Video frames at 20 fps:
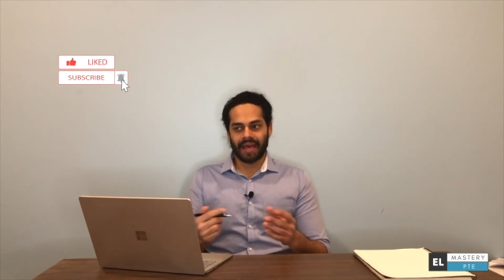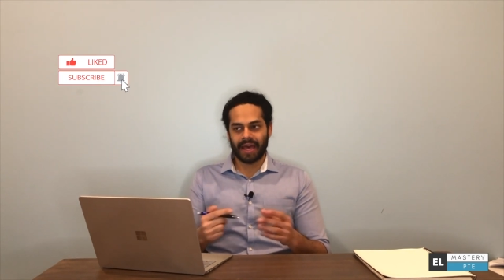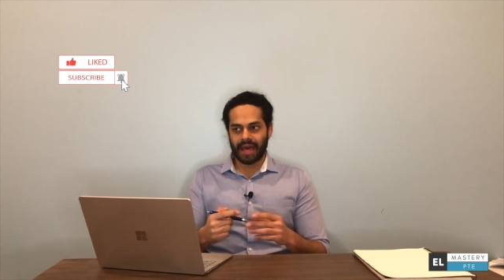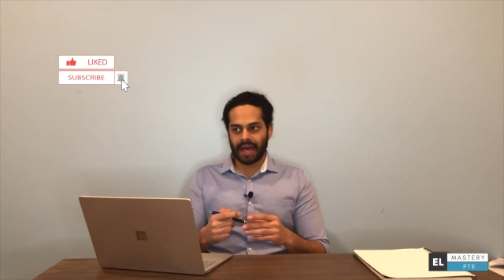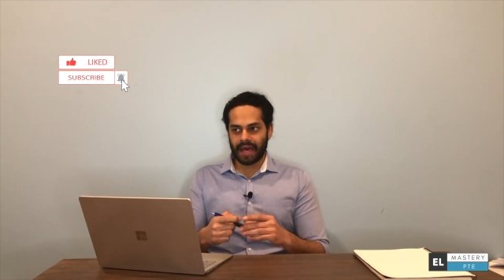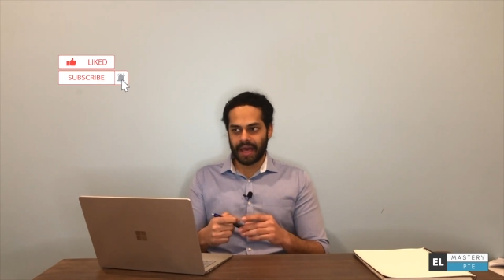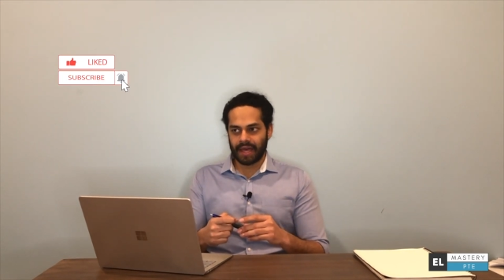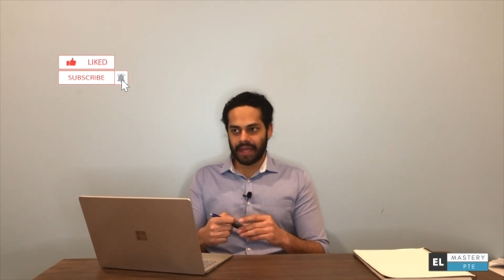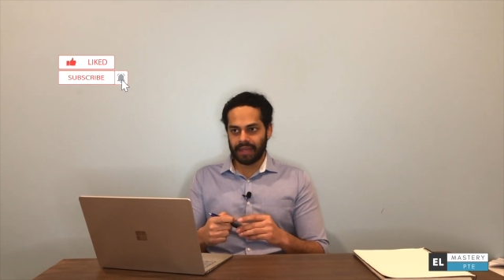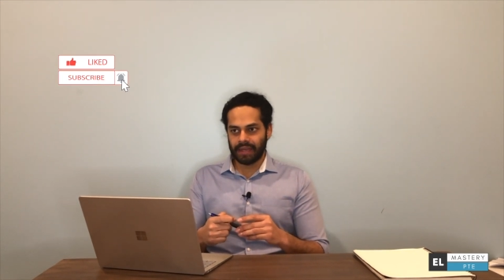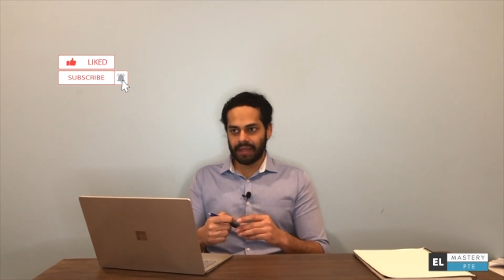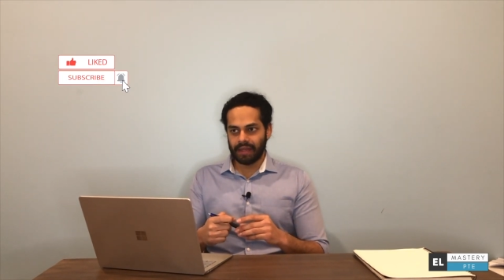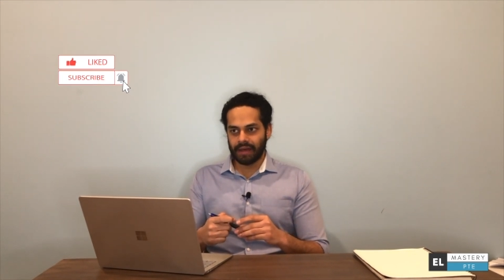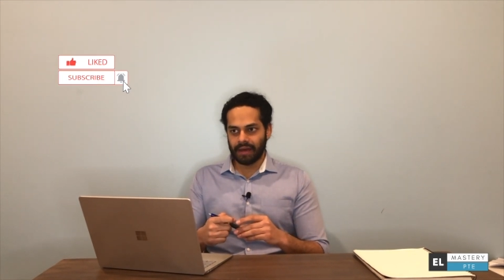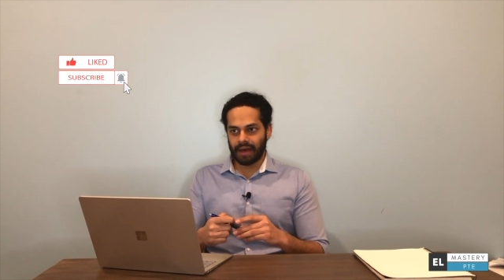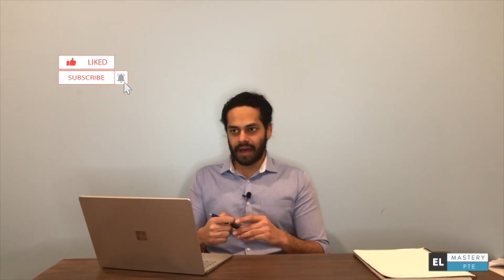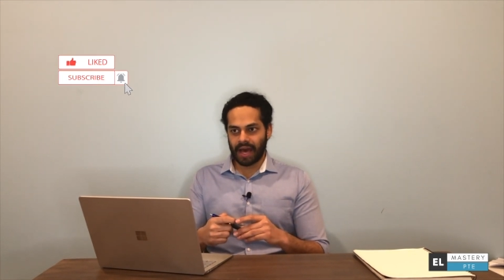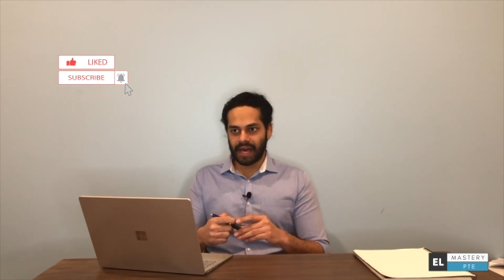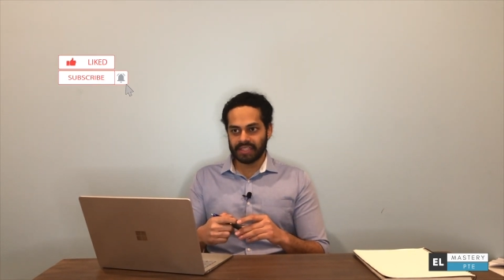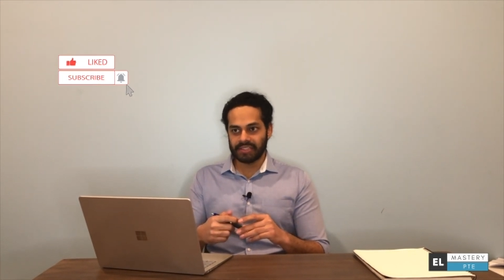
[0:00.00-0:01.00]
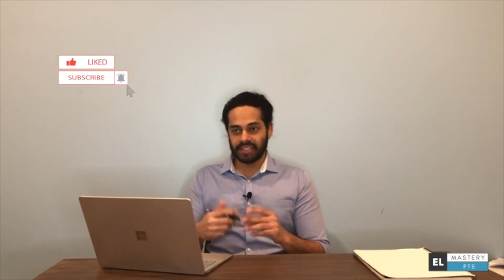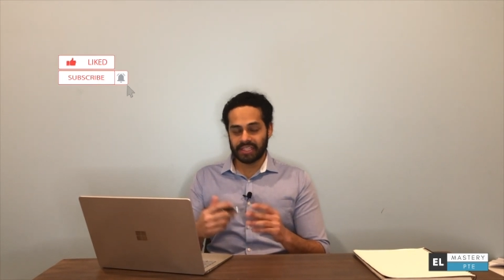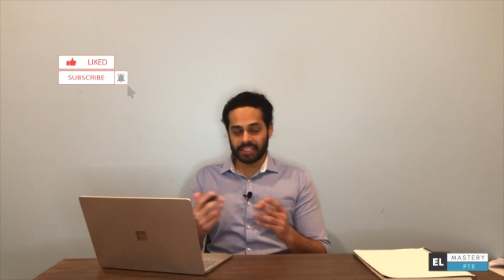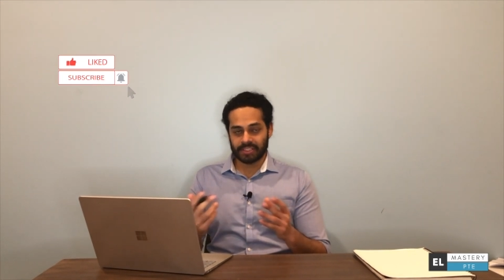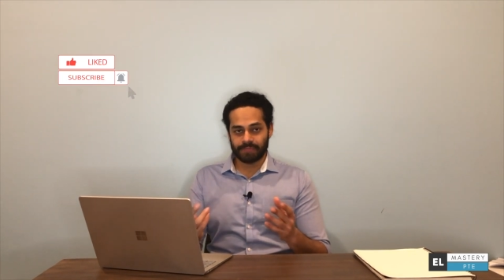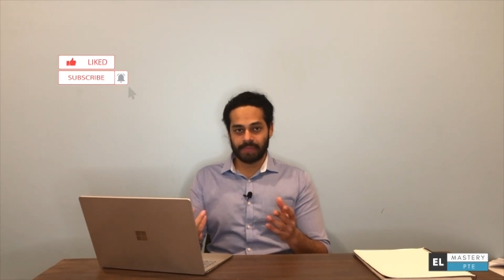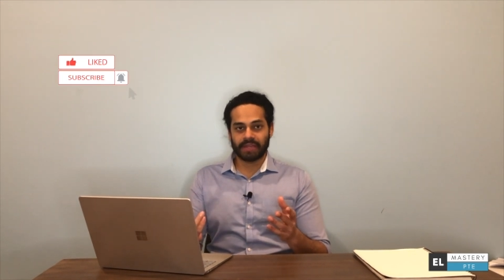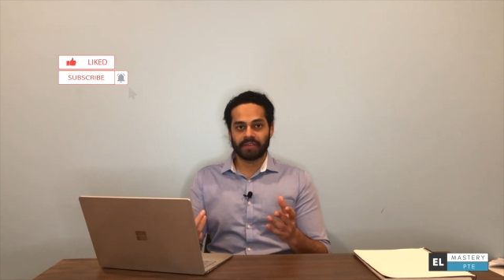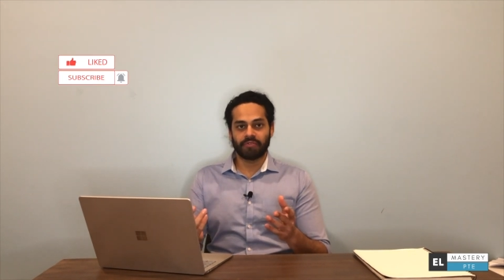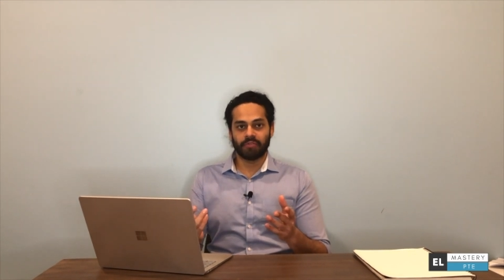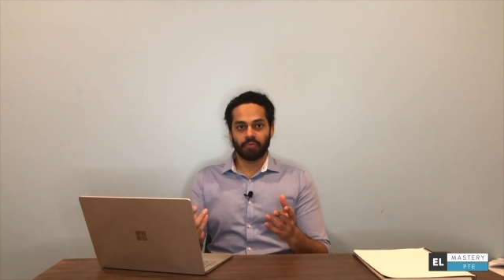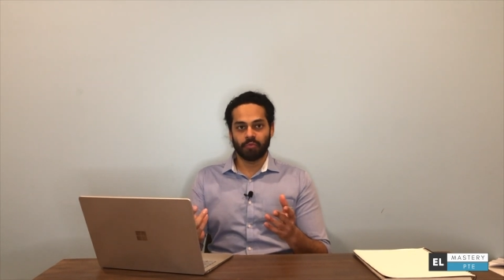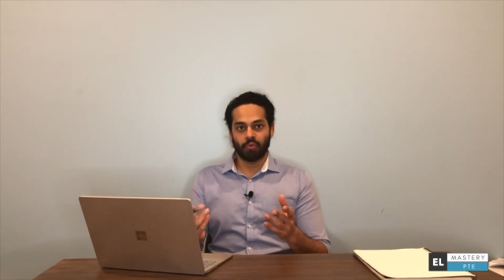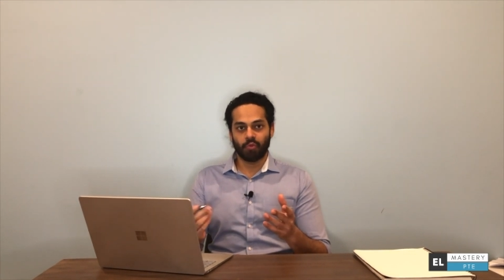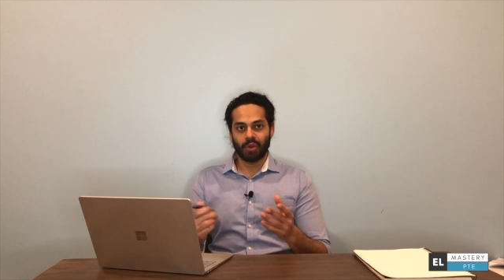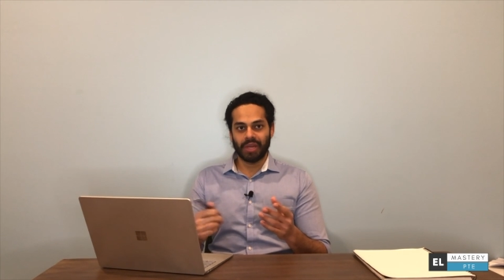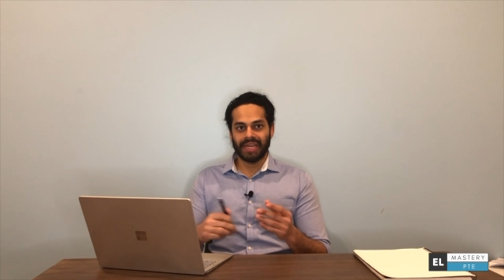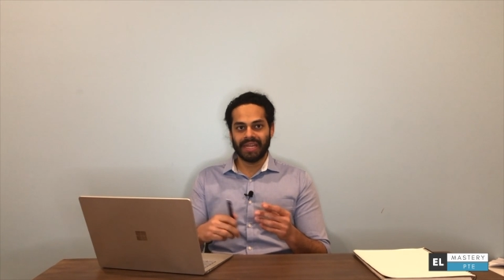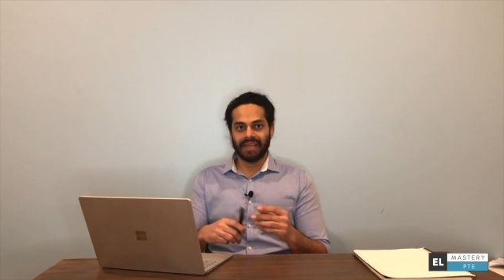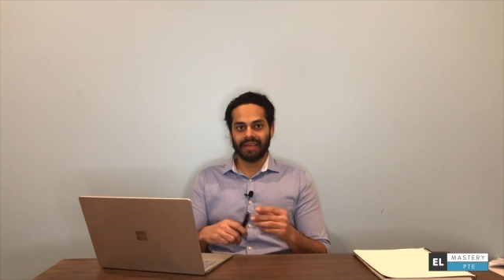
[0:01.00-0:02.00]
And as you'd expect from
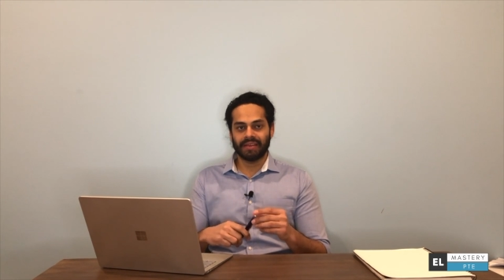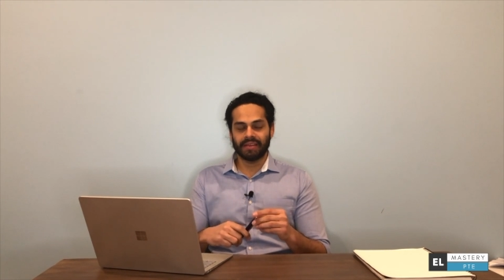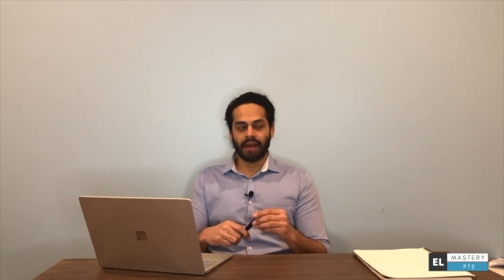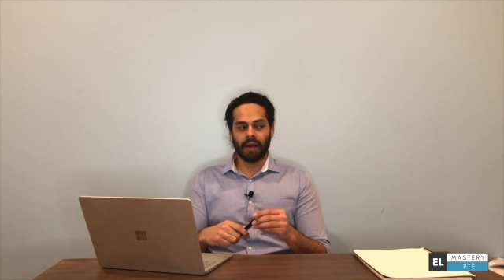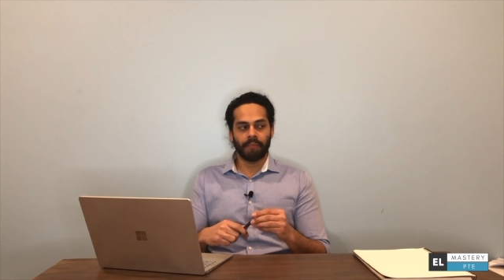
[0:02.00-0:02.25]
reading,